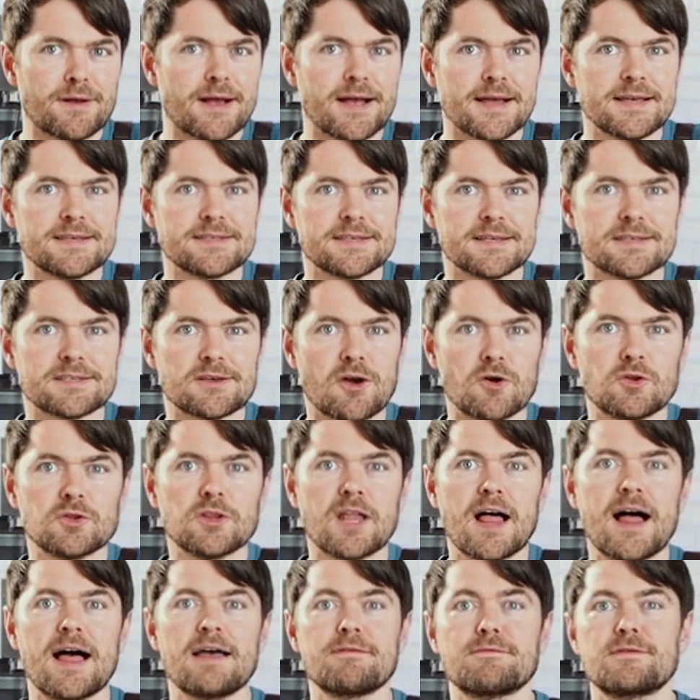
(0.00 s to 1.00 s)
prices
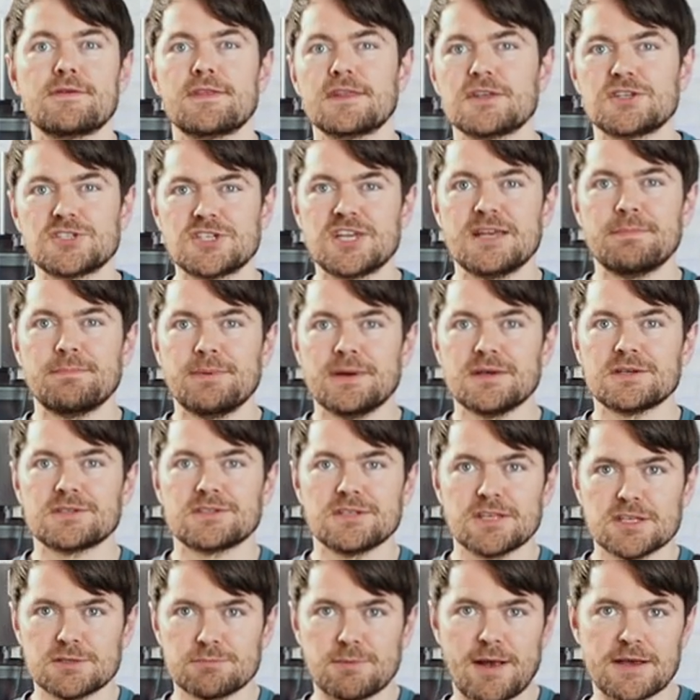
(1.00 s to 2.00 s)
online for the
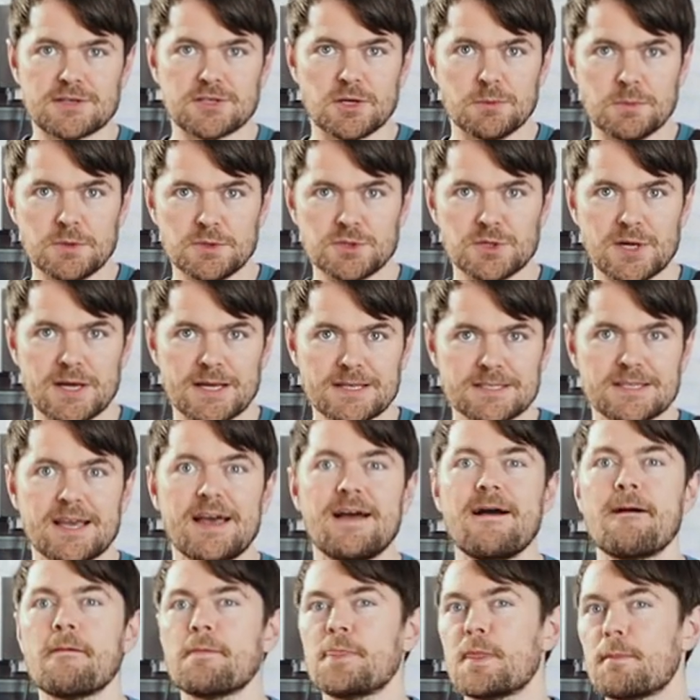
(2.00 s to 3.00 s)
cheapest Nespresso machines.
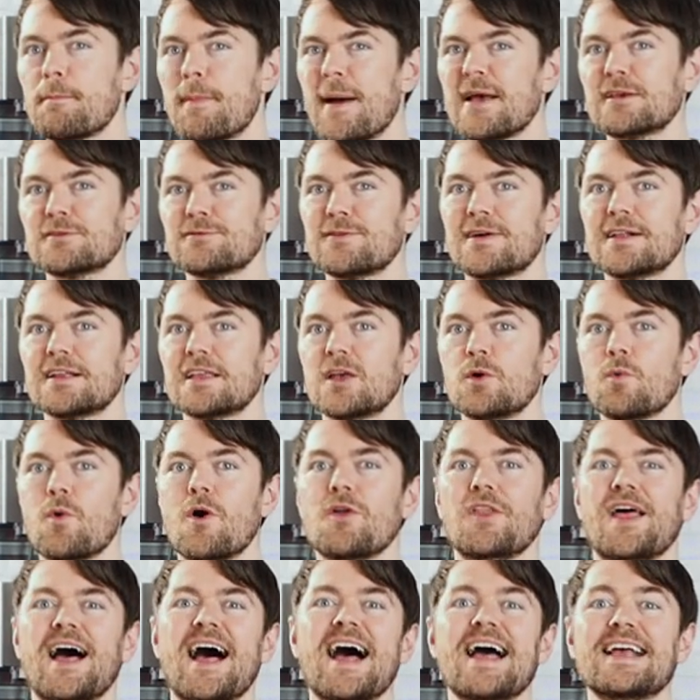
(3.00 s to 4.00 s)
And the best value
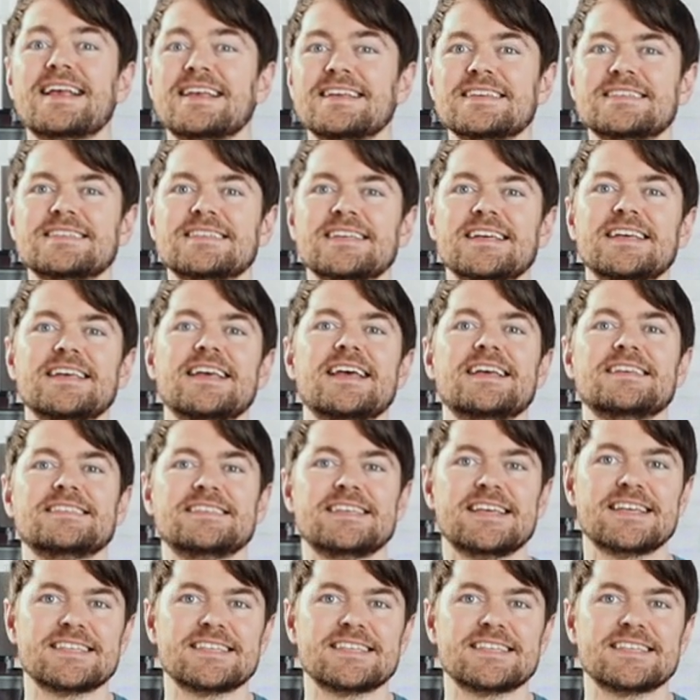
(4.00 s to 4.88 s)
one I can see is